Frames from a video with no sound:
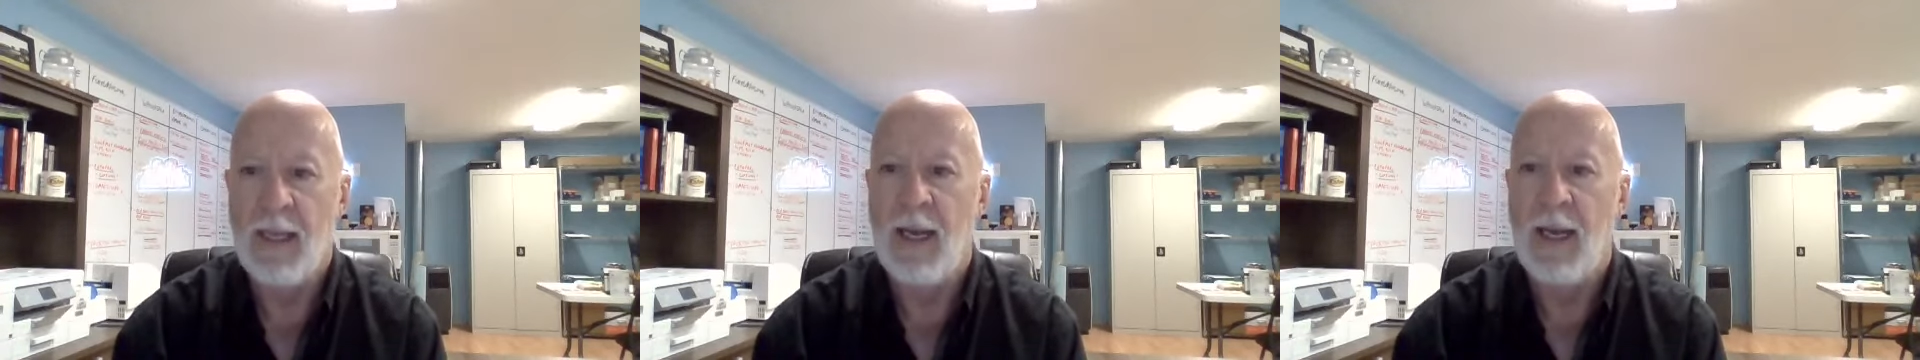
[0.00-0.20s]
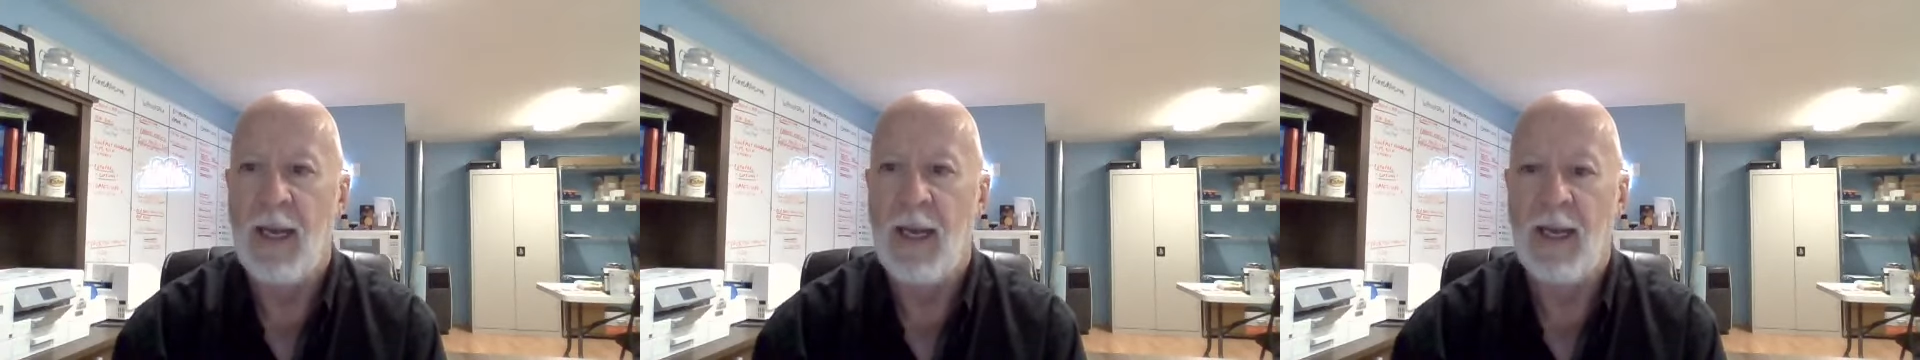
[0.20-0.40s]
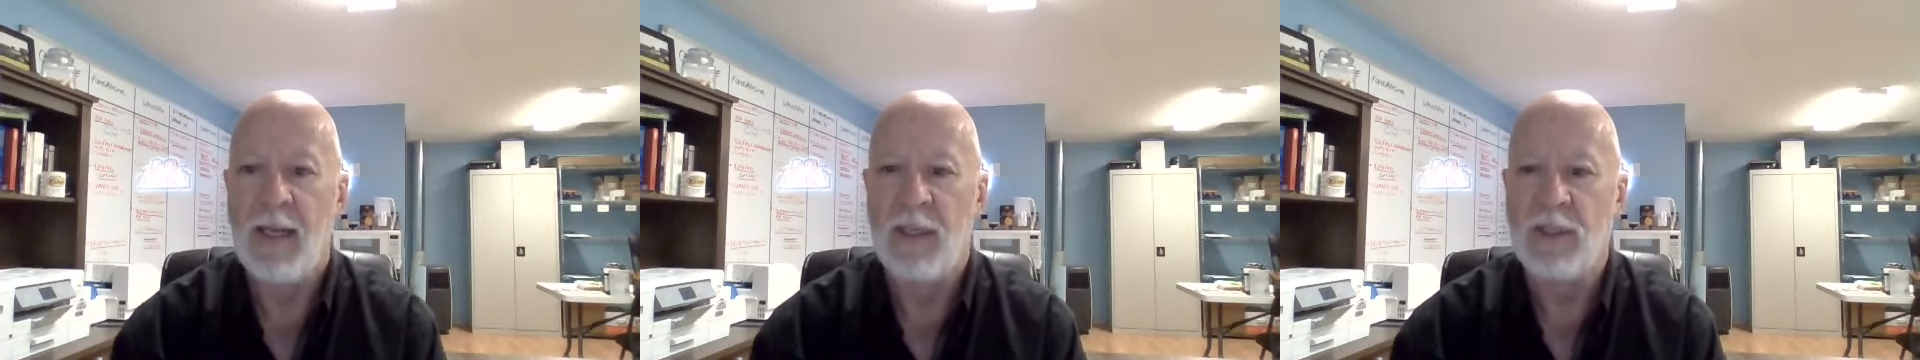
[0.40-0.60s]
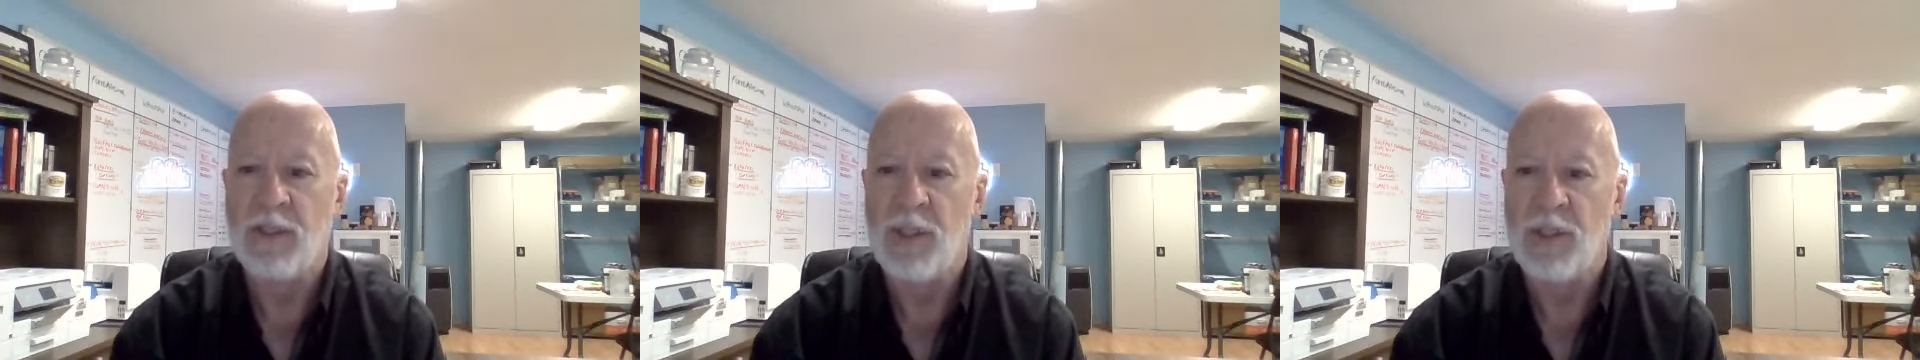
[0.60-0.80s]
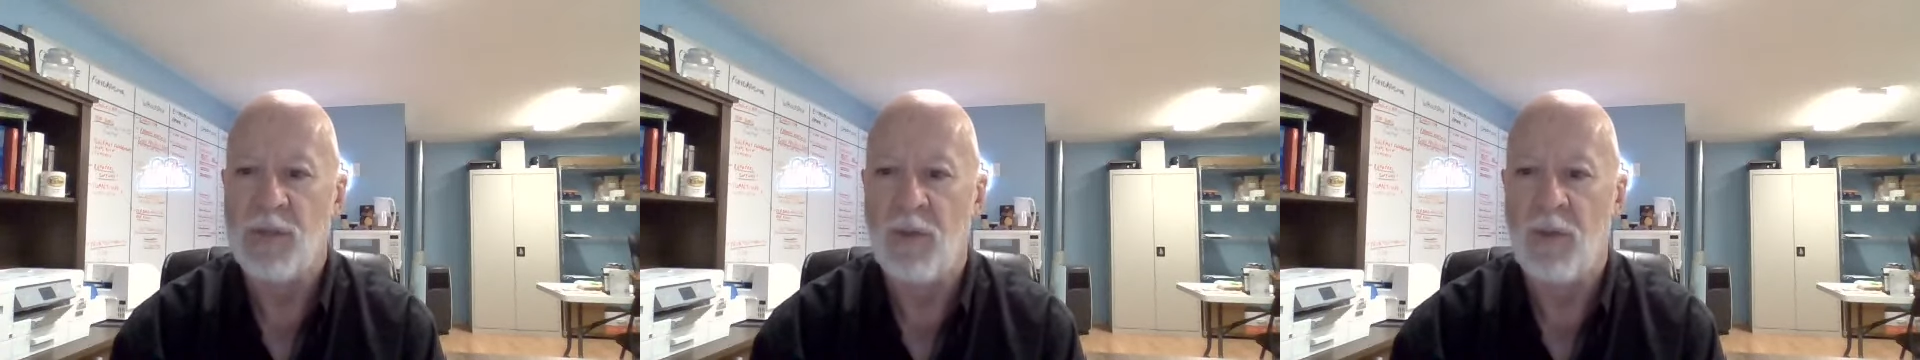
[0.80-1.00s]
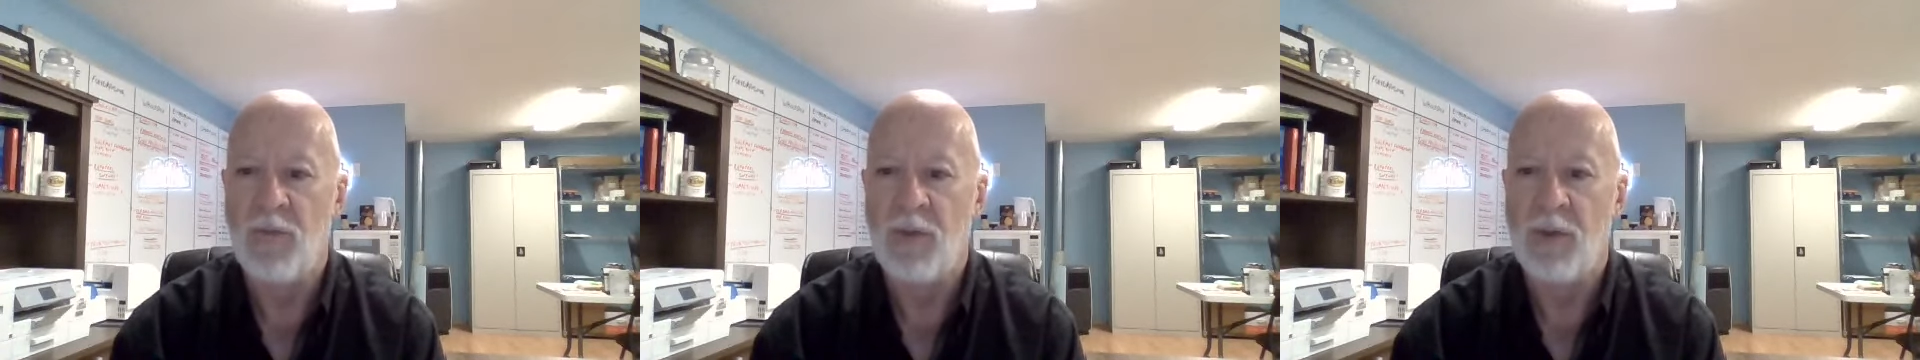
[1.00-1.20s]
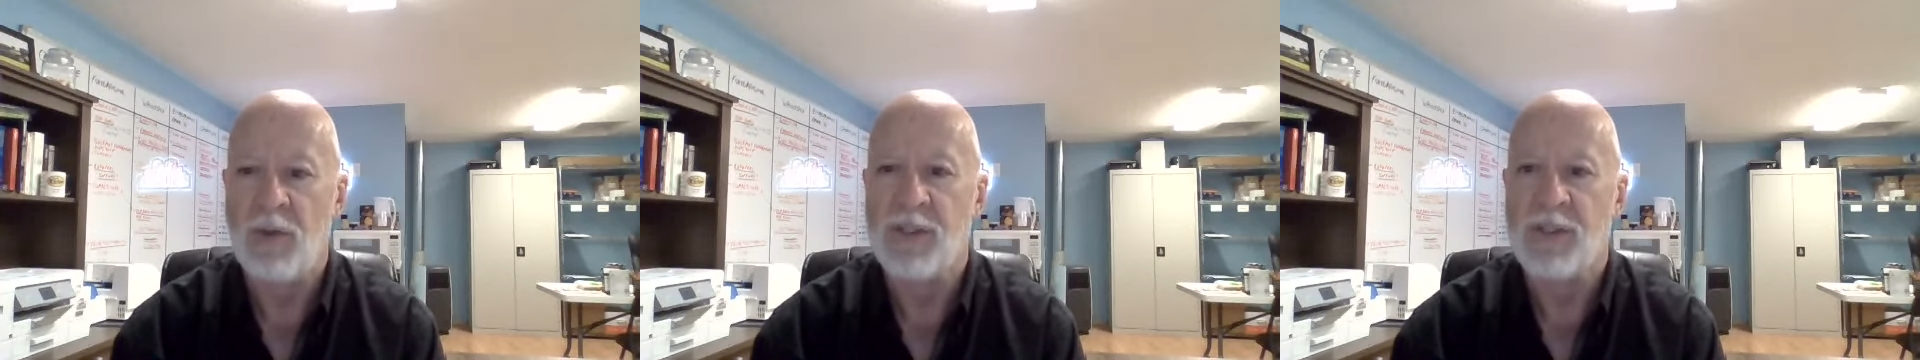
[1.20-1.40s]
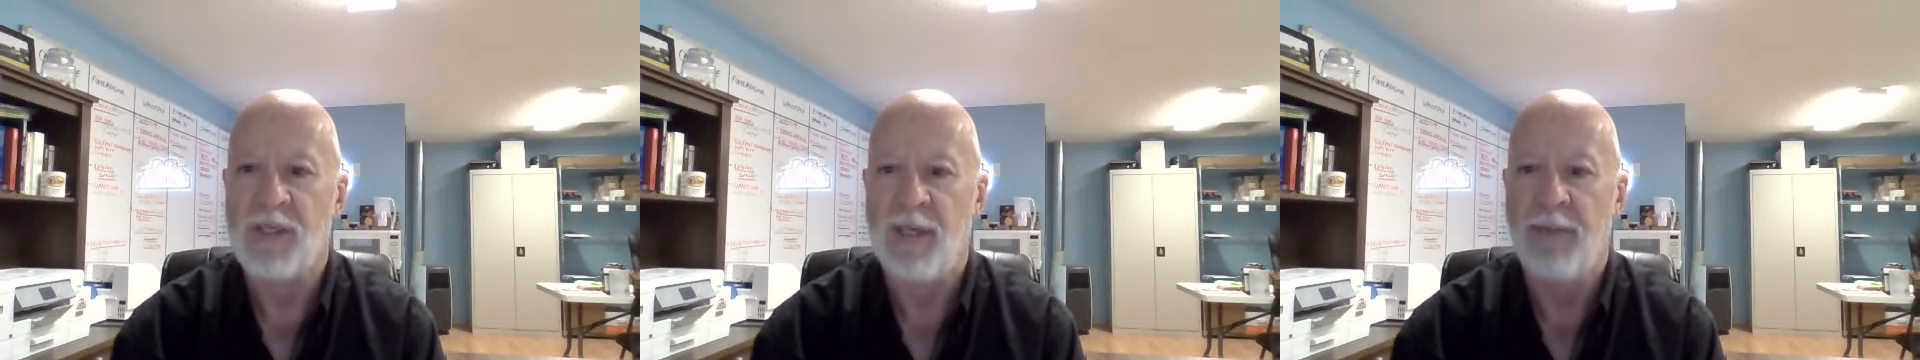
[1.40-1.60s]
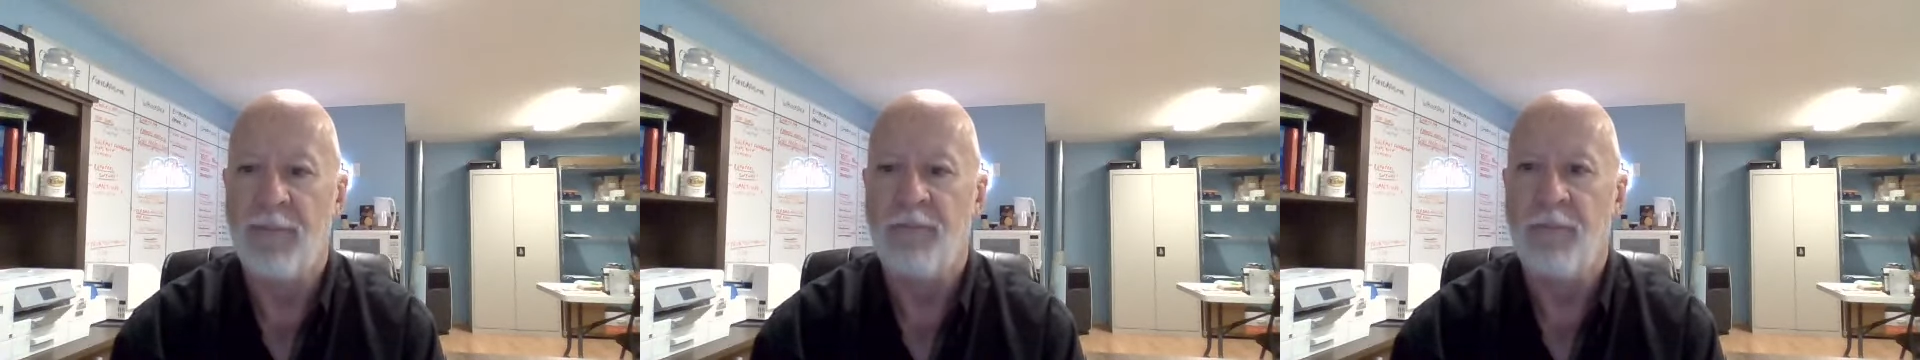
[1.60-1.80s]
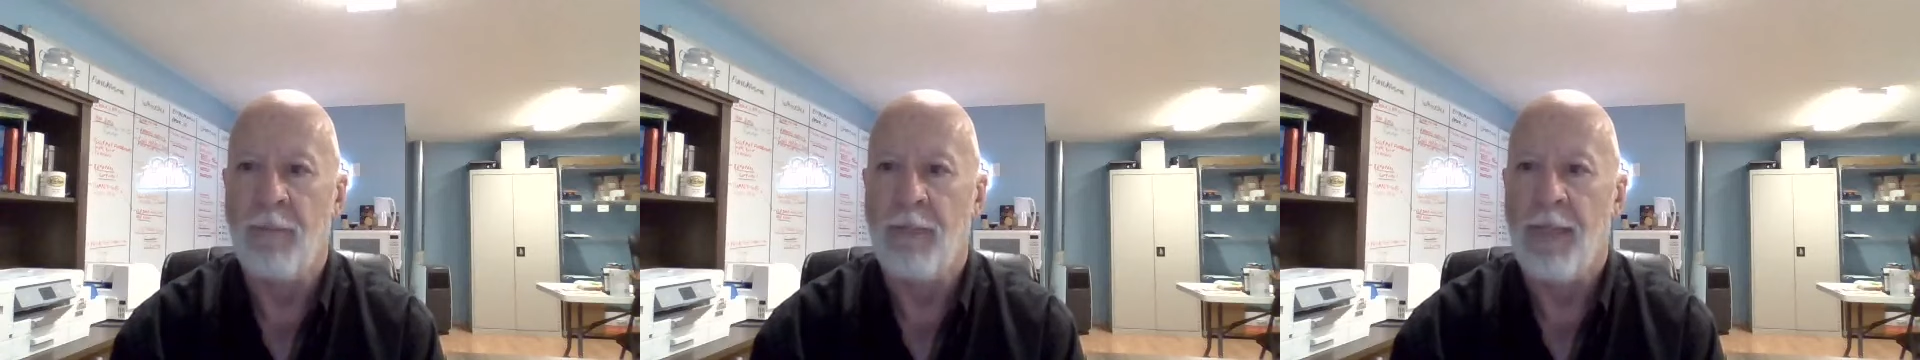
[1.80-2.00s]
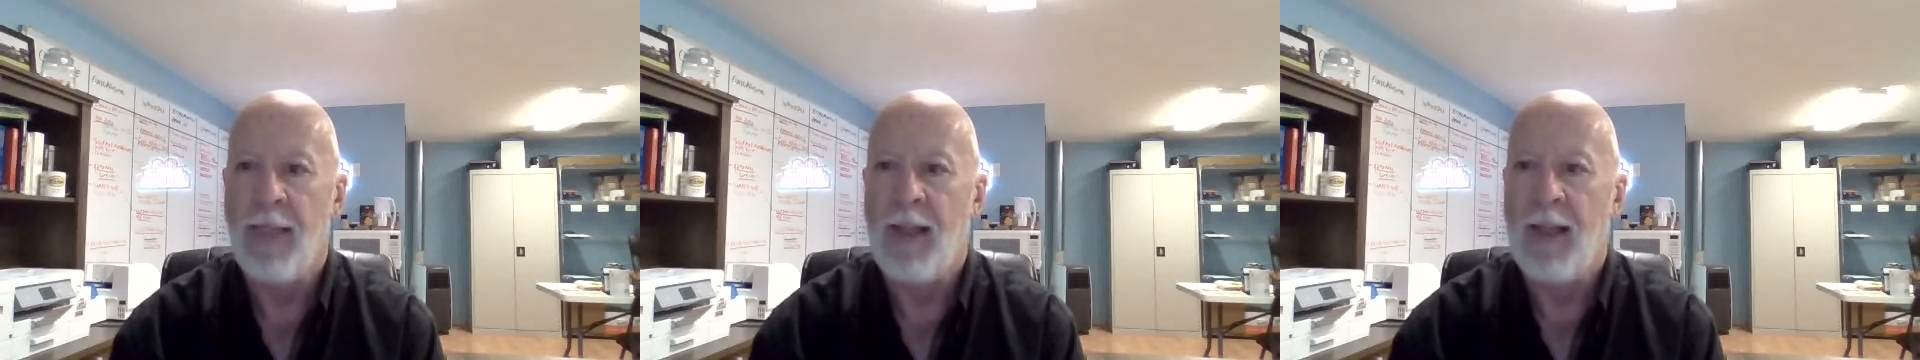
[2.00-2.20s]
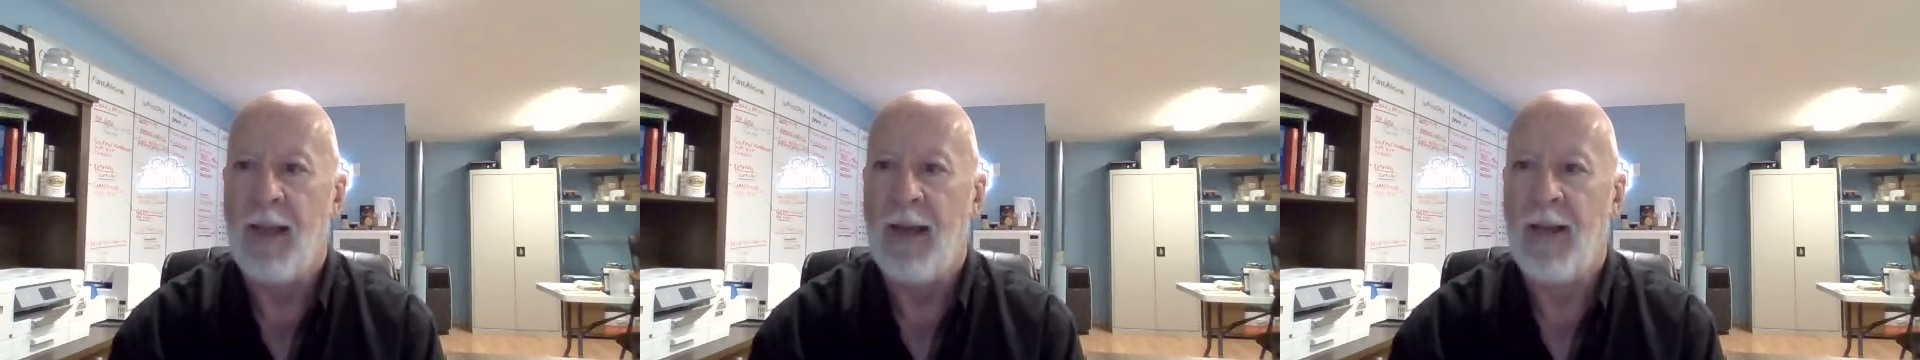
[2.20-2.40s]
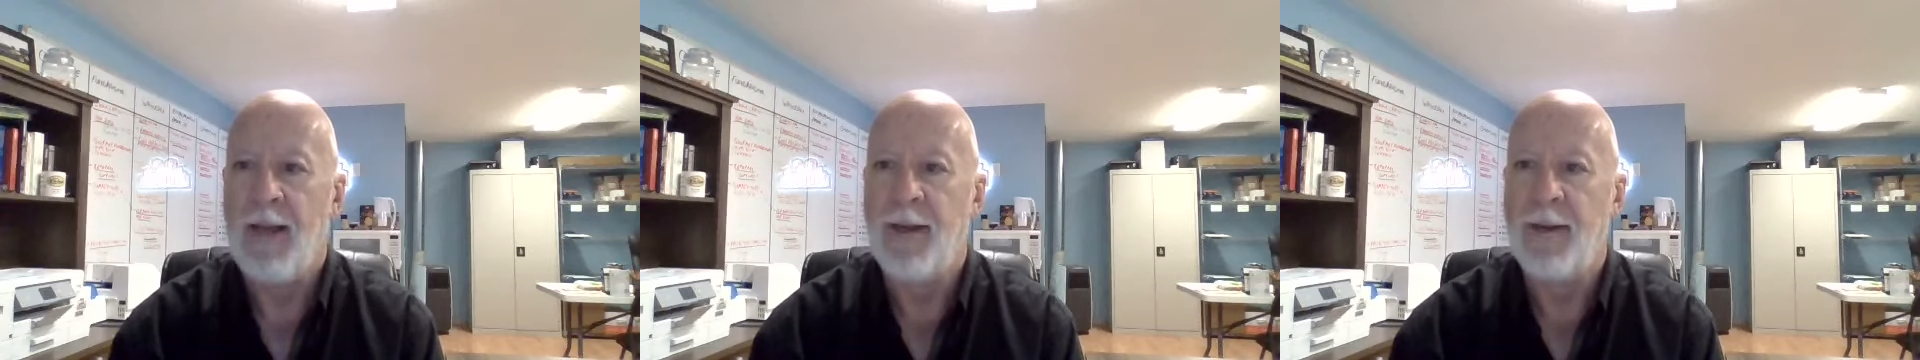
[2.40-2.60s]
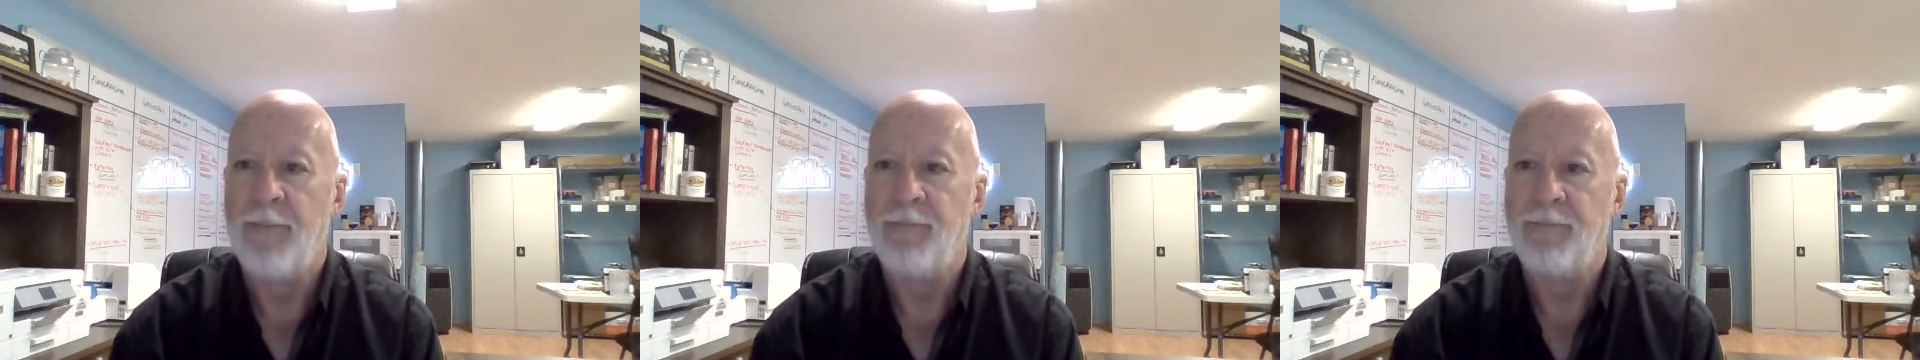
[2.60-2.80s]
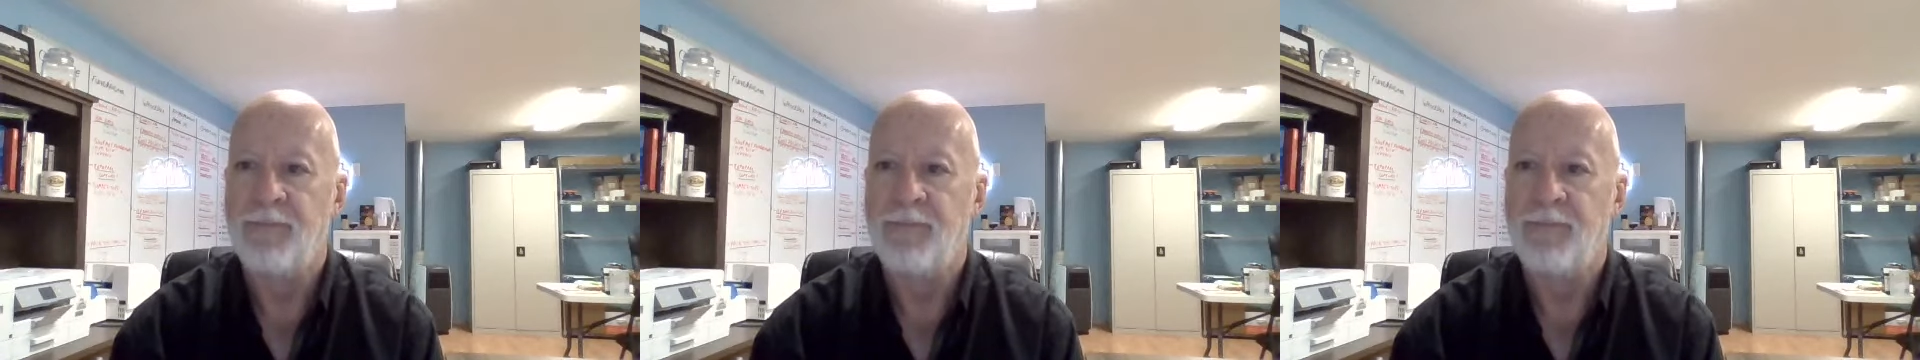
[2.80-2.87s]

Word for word: uh, just review some um,